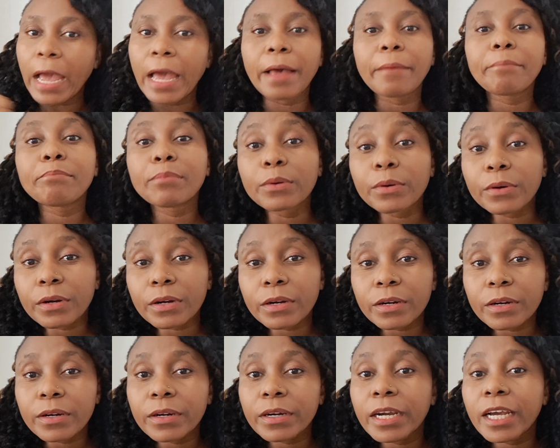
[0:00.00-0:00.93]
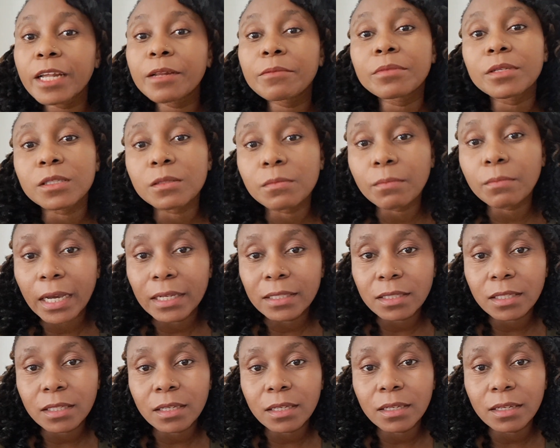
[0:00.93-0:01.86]
a book. And be
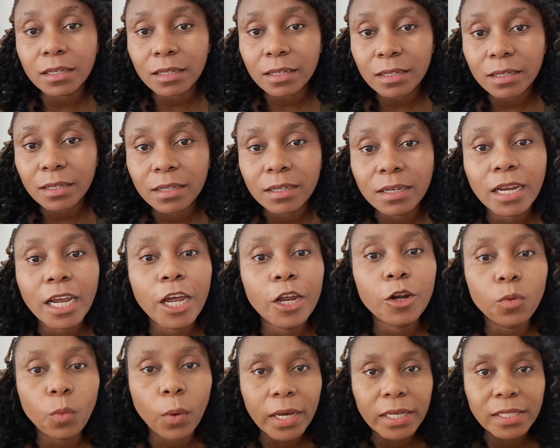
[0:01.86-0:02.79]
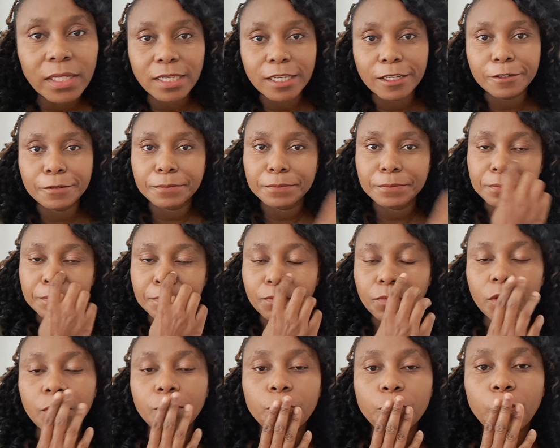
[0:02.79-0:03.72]
smarter and wiser.
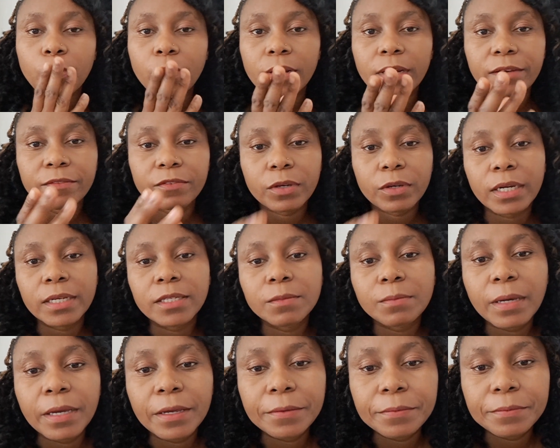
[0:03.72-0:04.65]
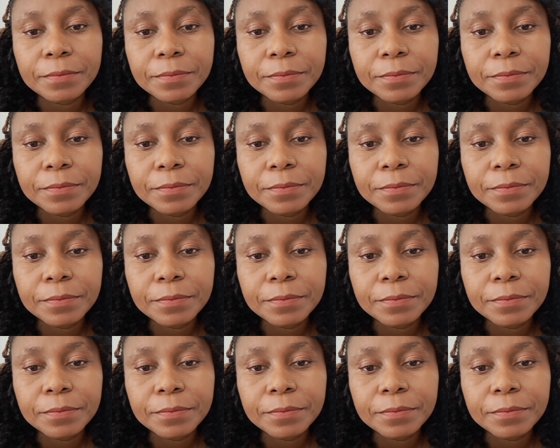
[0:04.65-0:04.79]
Love you guys. Bye.